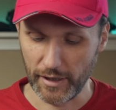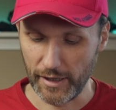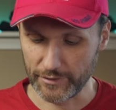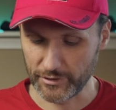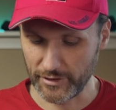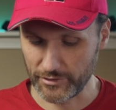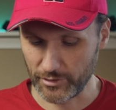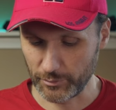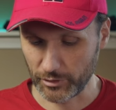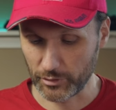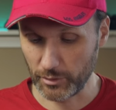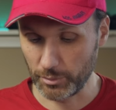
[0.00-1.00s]
Uh, so that's
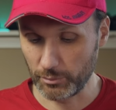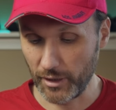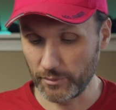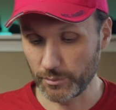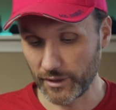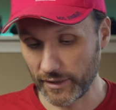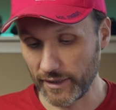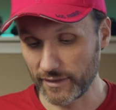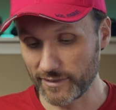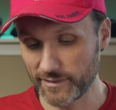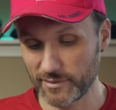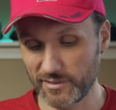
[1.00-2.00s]
something to keep in mind. But again,
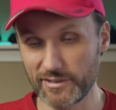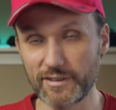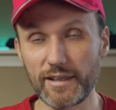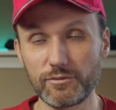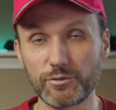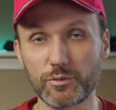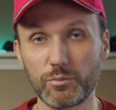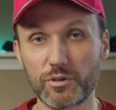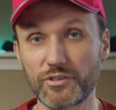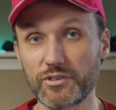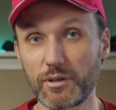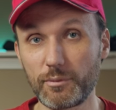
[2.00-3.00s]
this is designed for more
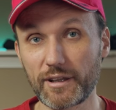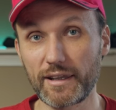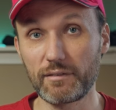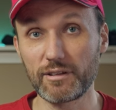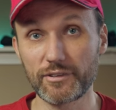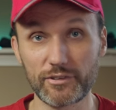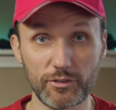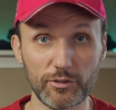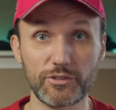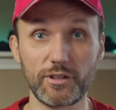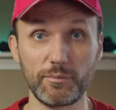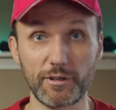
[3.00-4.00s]
cinema cameras and all
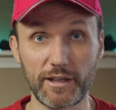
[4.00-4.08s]
cinema